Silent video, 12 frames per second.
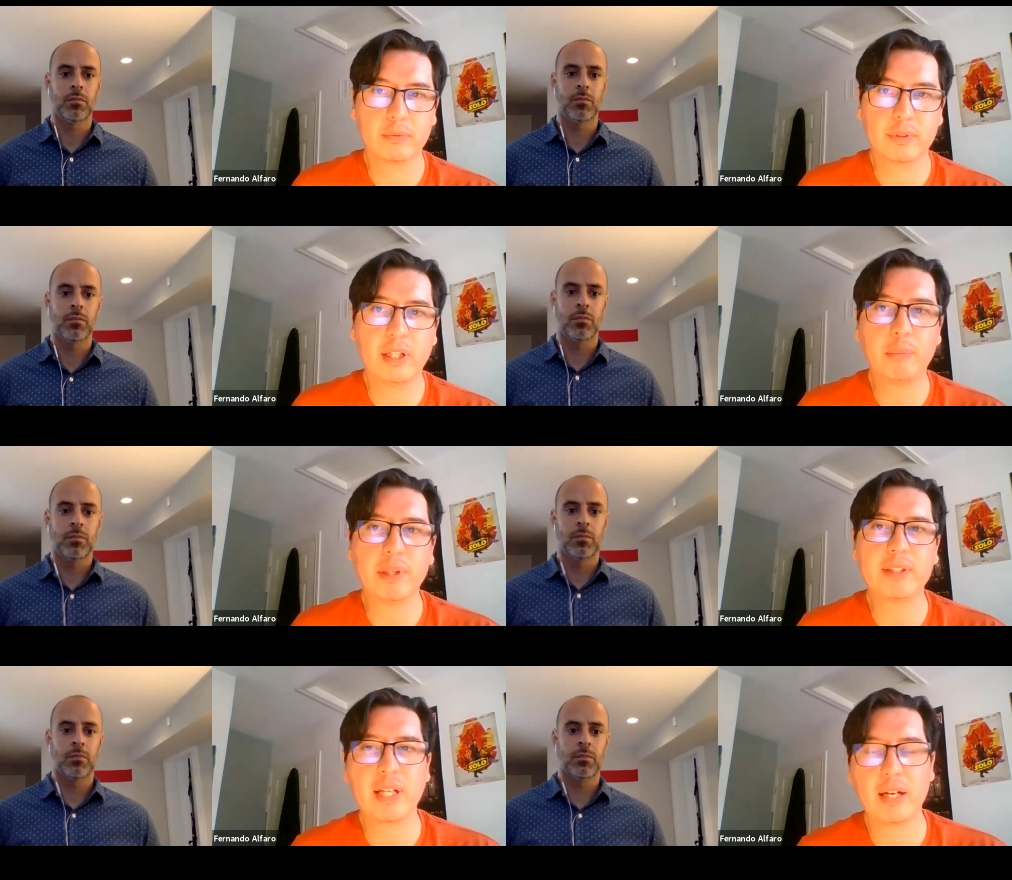
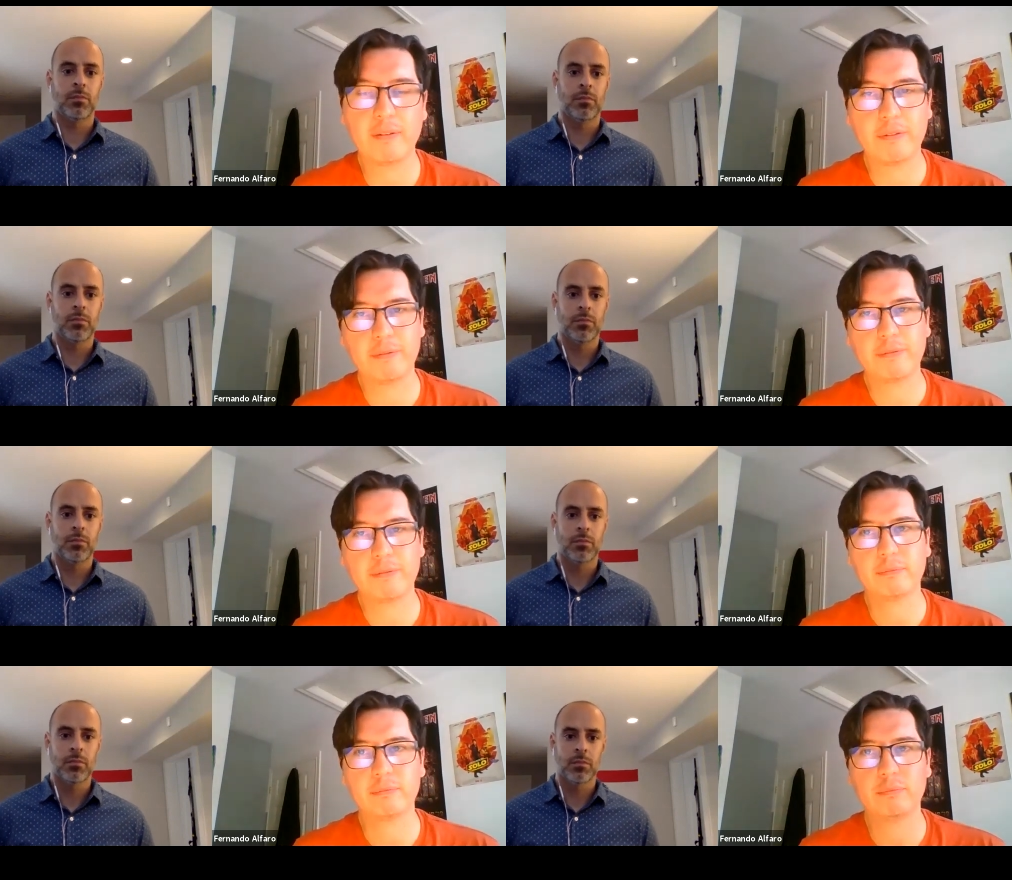Speaker 1: CDPs have
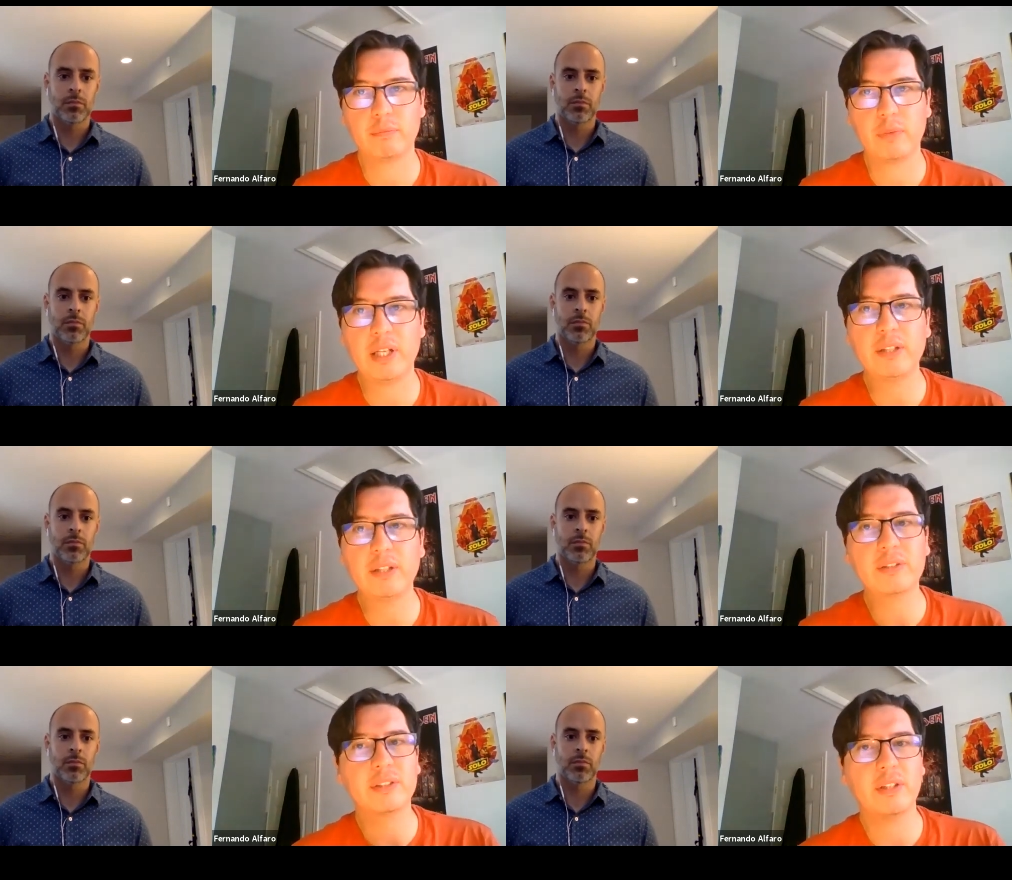
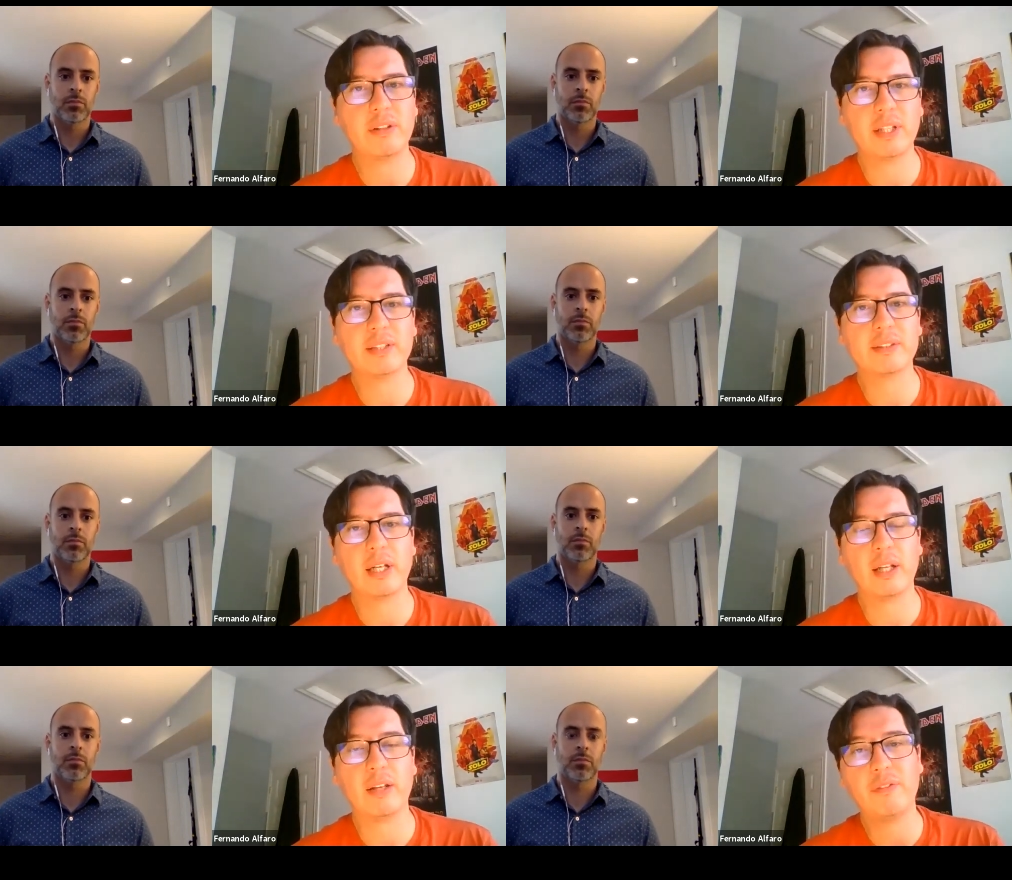interesting things
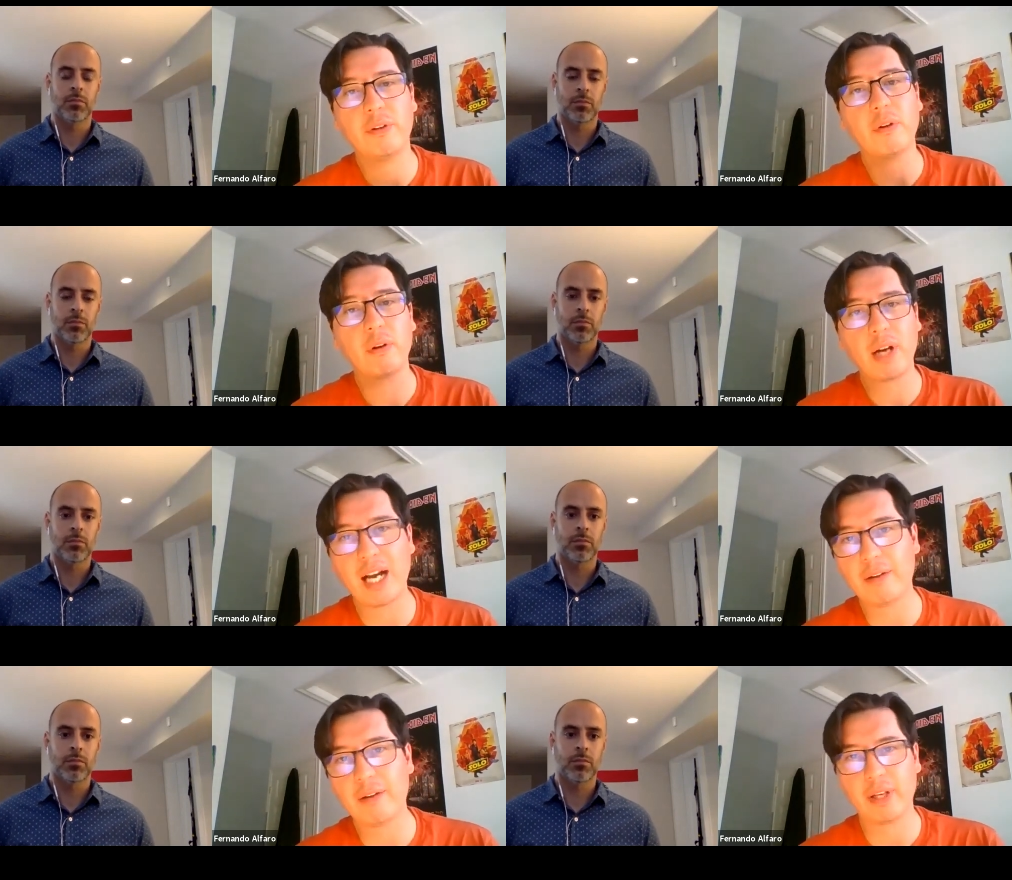that if you don't
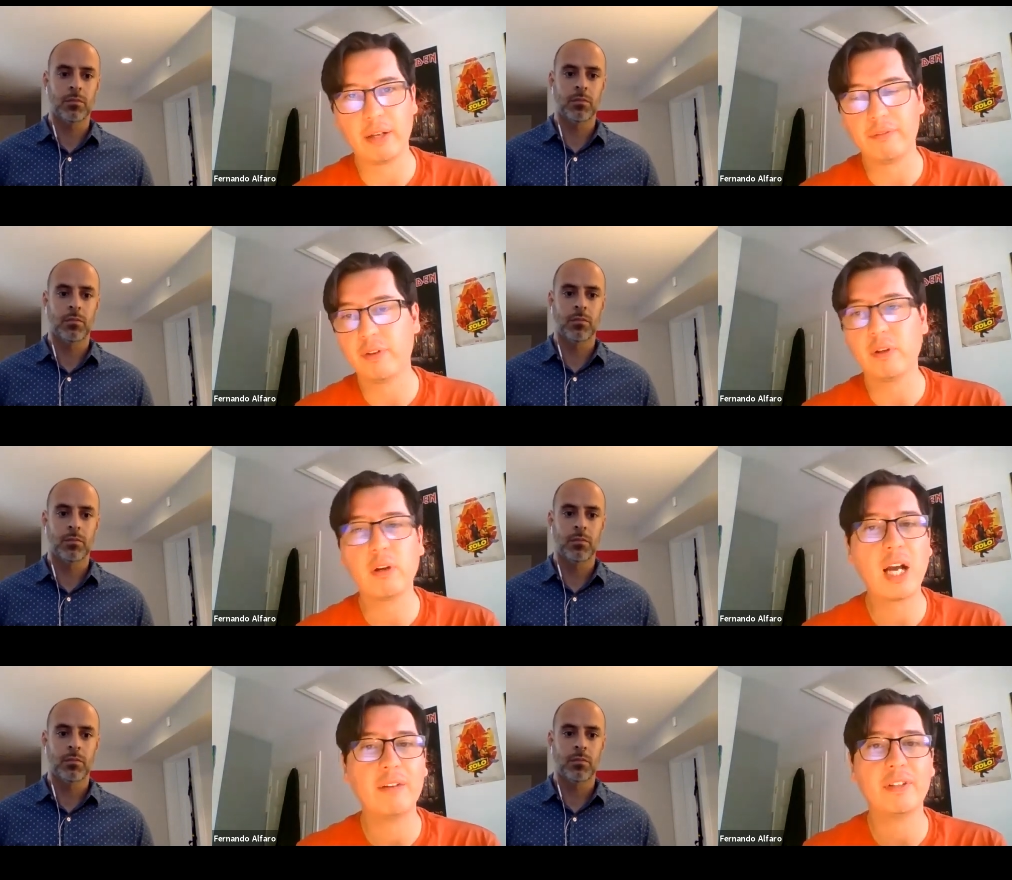have again, if you
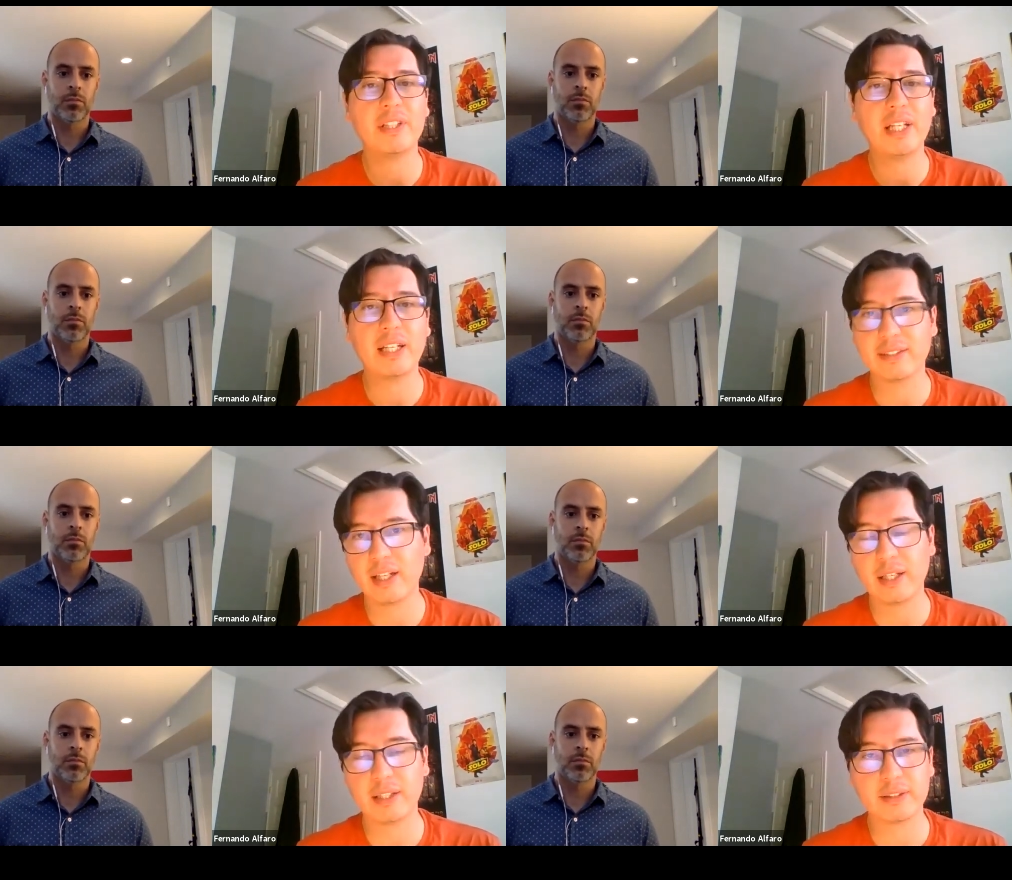don't have a data
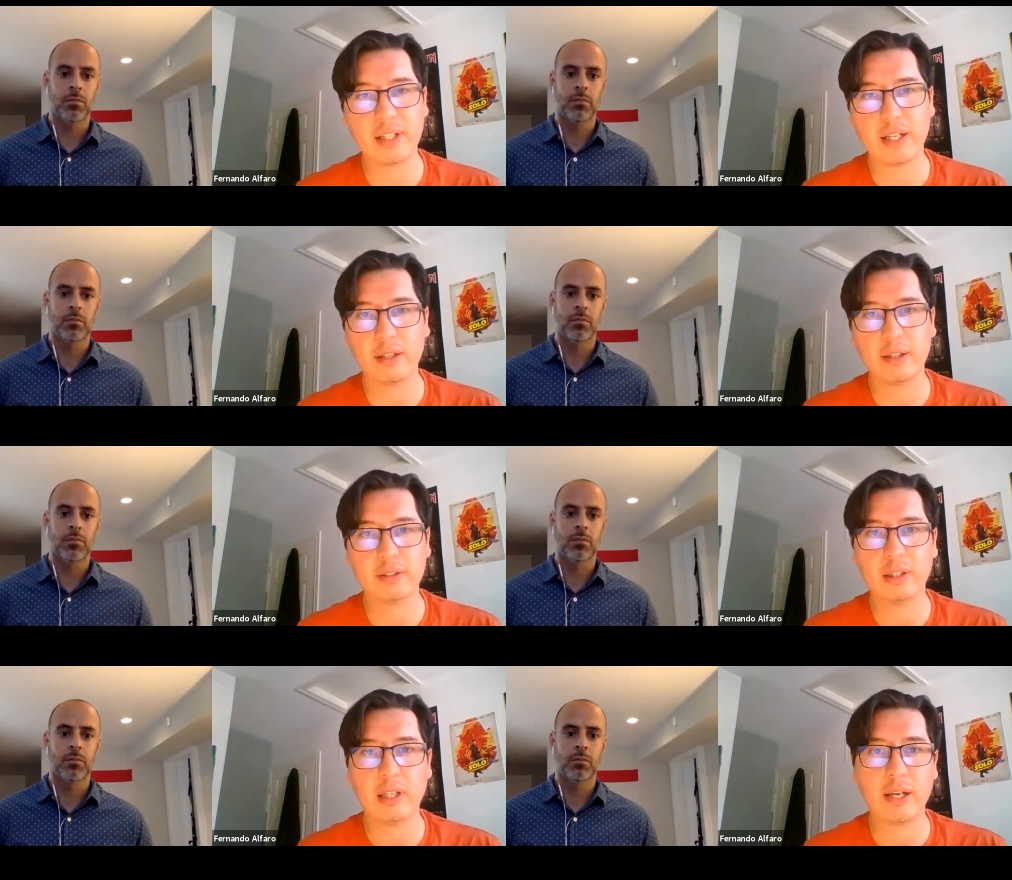science la
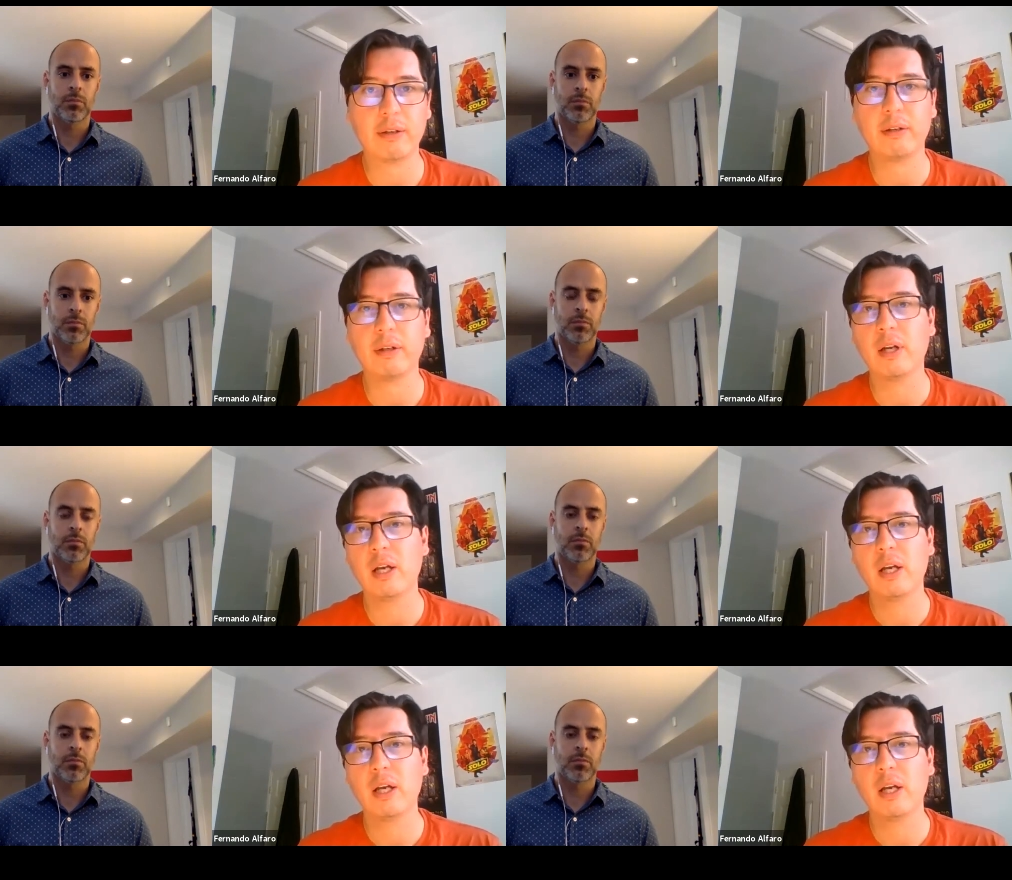layer,